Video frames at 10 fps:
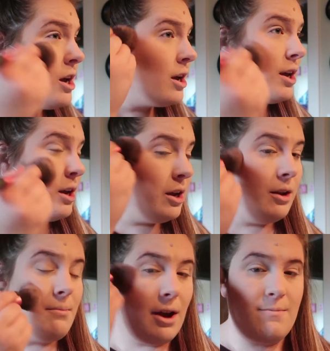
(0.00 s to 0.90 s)

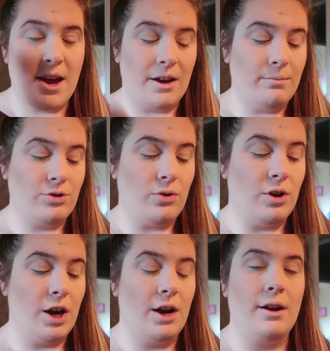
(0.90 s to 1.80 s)
in my makeup
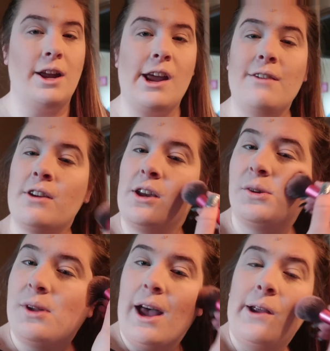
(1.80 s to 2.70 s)
drawer, and I haven't
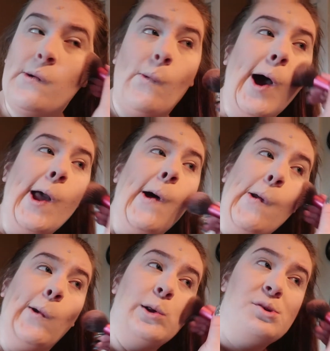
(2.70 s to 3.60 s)
used that in a
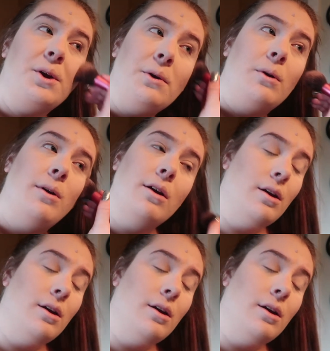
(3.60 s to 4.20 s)
while, so